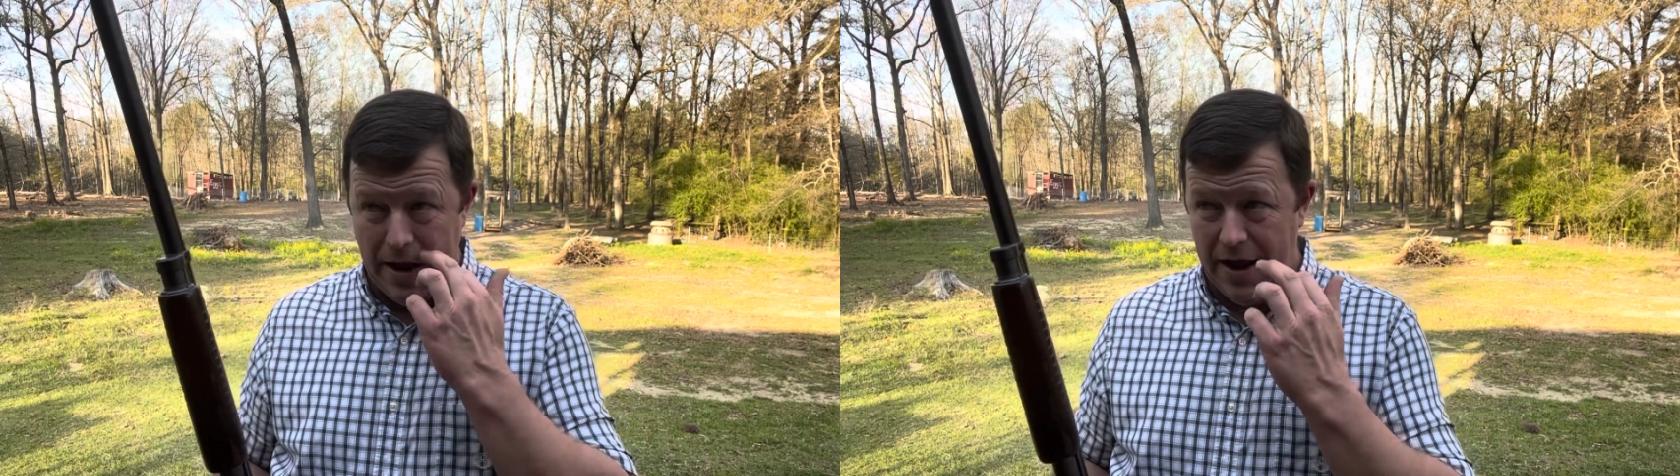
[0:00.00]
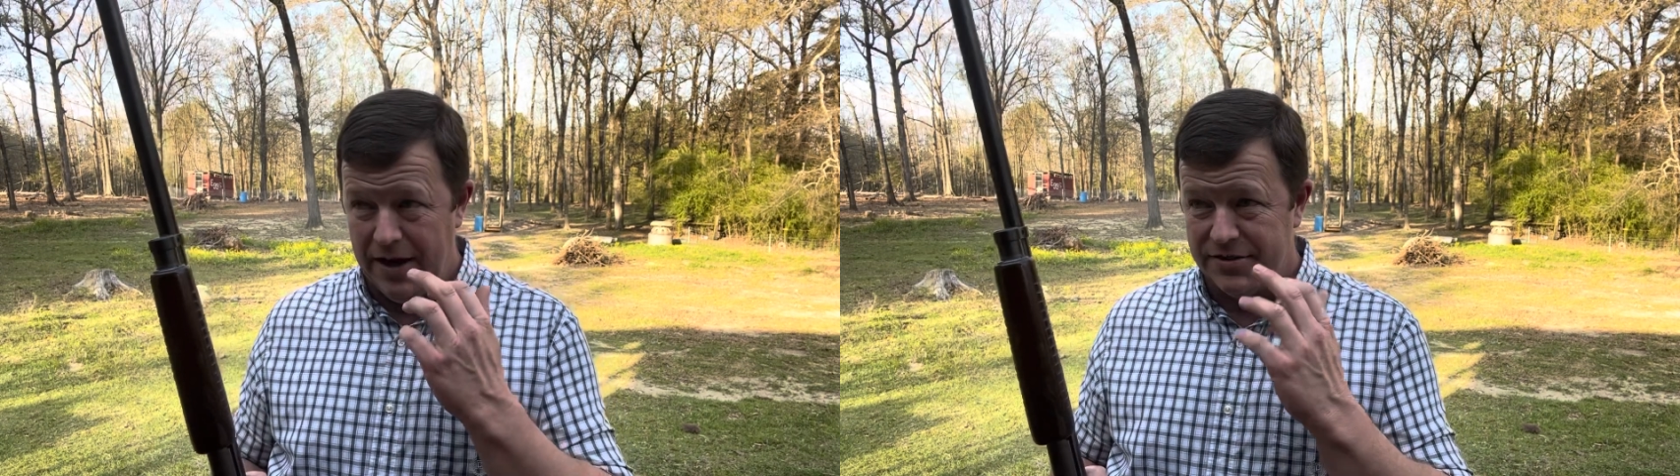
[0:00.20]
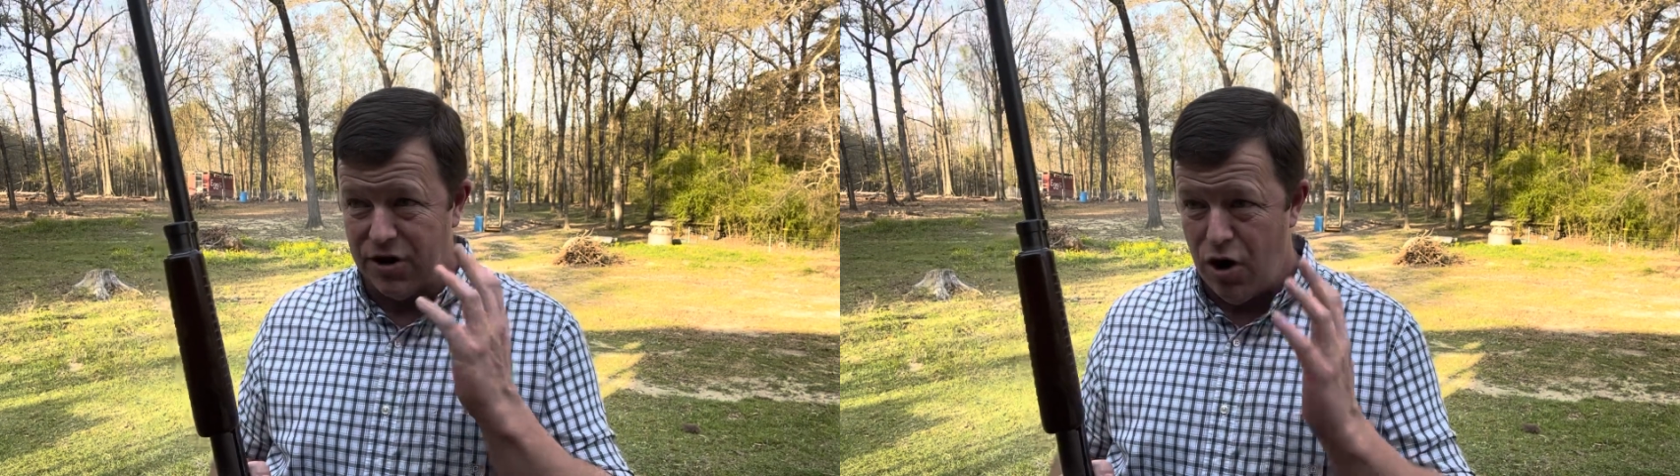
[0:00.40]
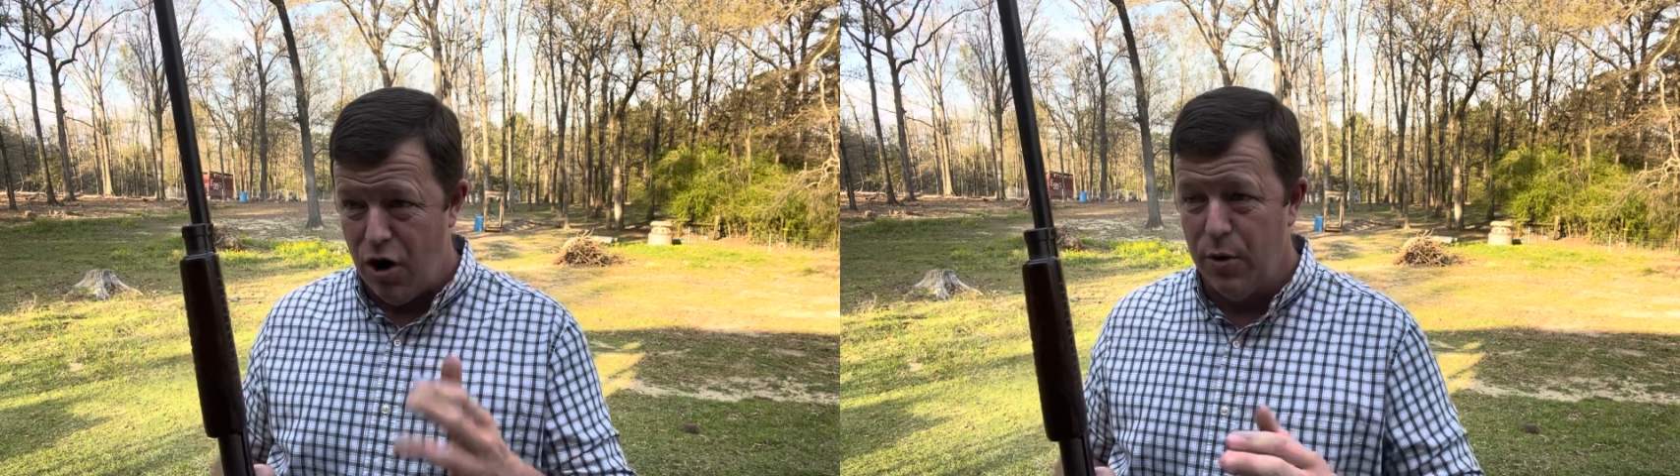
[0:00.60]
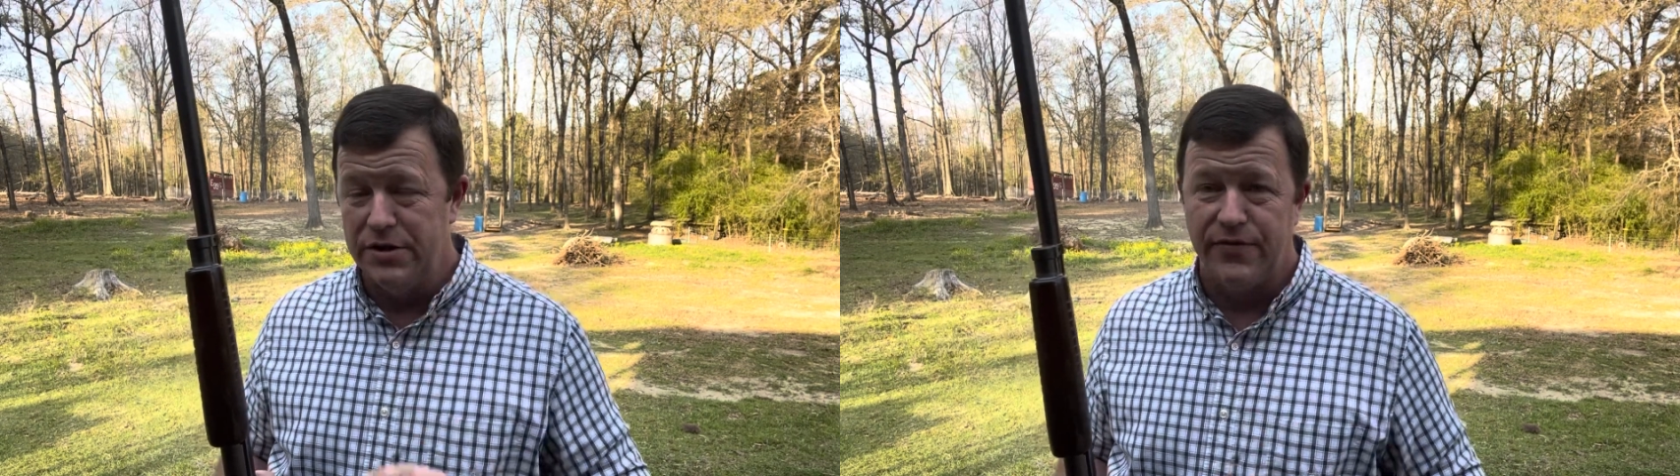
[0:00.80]
And it's
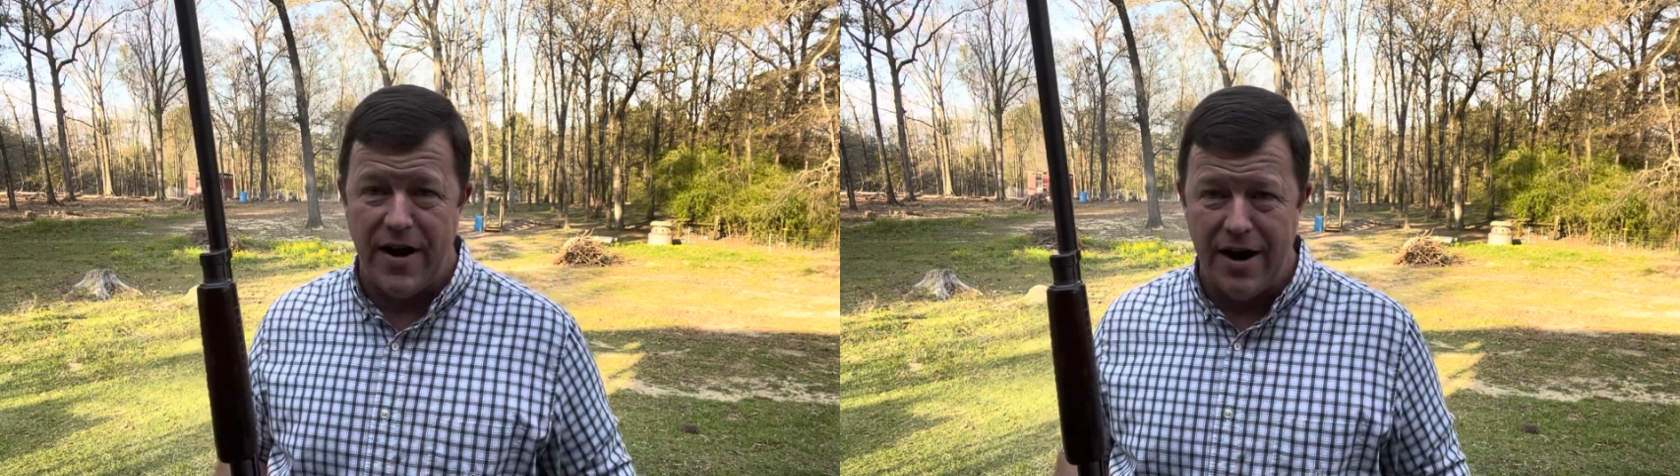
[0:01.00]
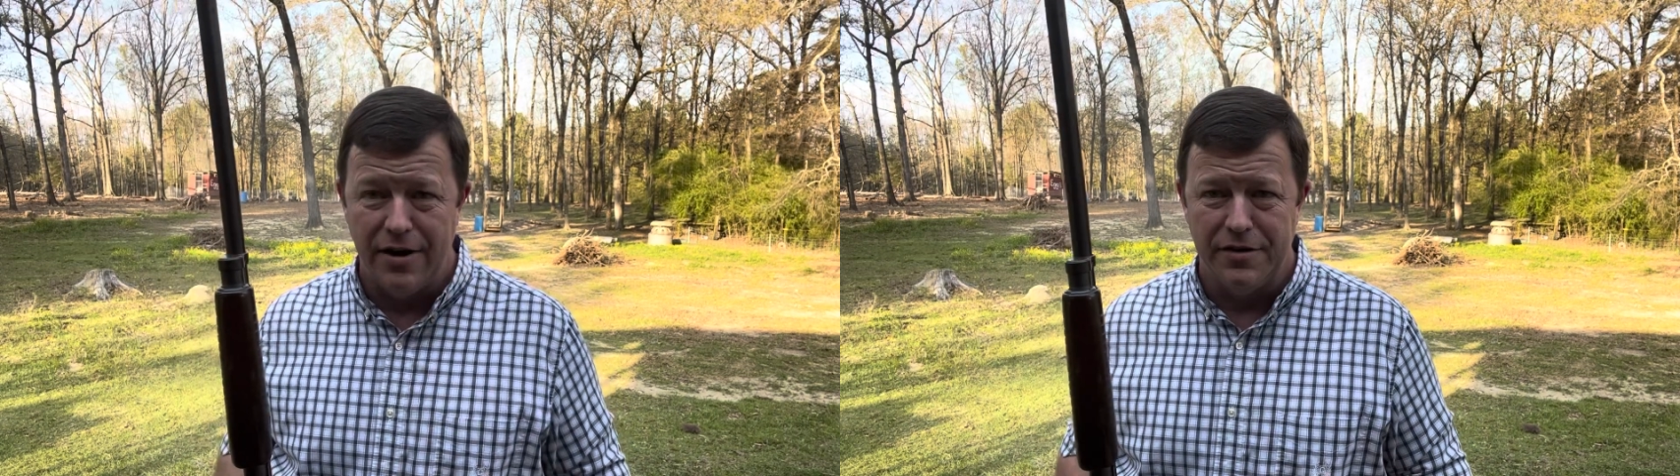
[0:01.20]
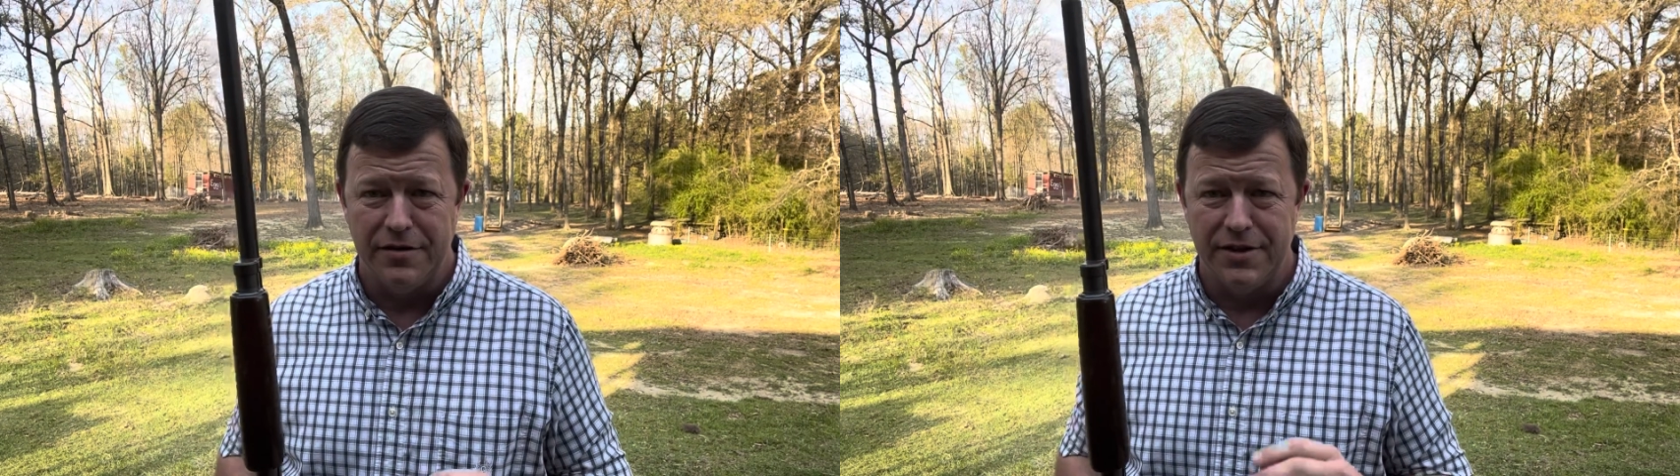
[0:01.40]
always fired.